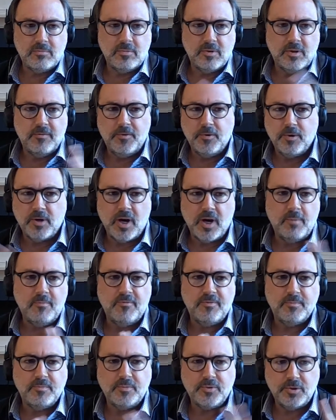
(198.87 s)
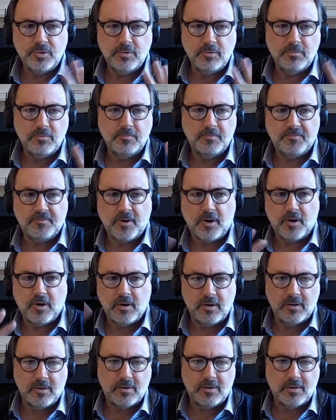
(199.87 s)
if you come from too
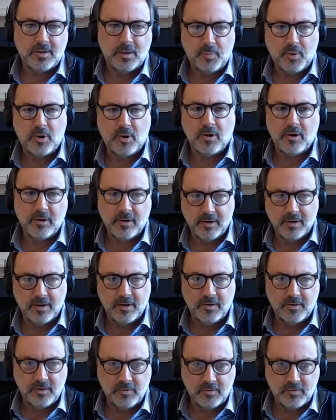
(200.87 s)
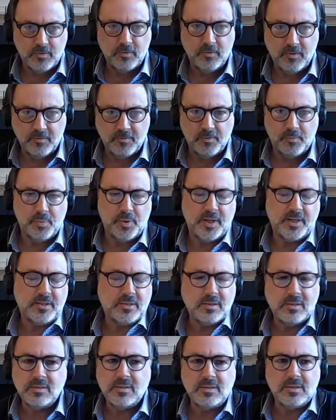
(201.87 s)
far apart in uh, two different
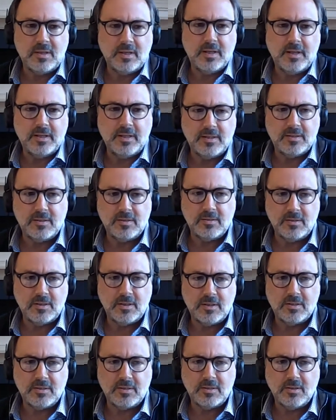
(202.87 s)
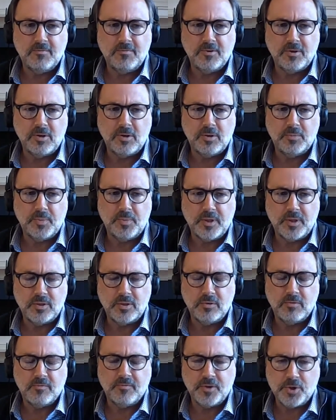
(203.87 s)
places, it's it's difficult because
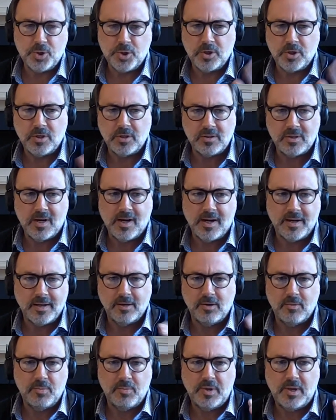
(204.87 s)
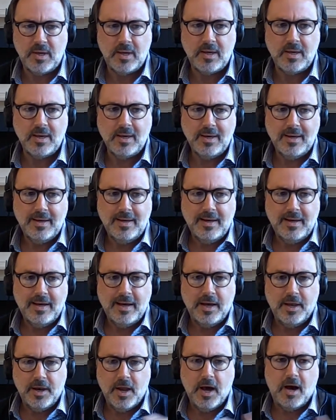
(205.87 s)
your vision is not going to be
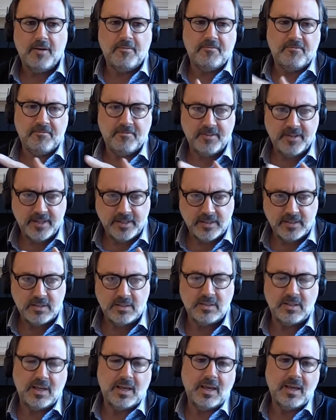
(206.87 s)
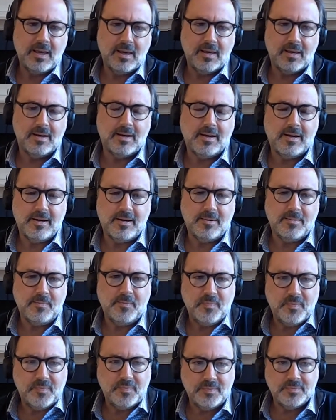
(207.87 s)
enough in sync
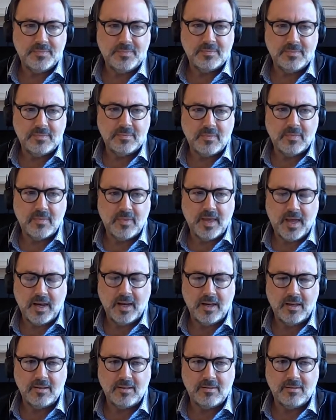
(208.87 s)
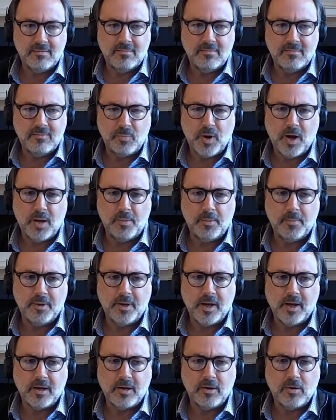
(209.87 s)
um, that it it's probably
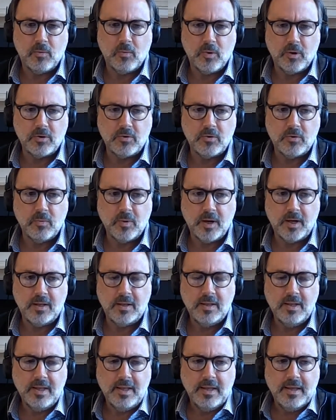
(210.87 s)
not going to work too well.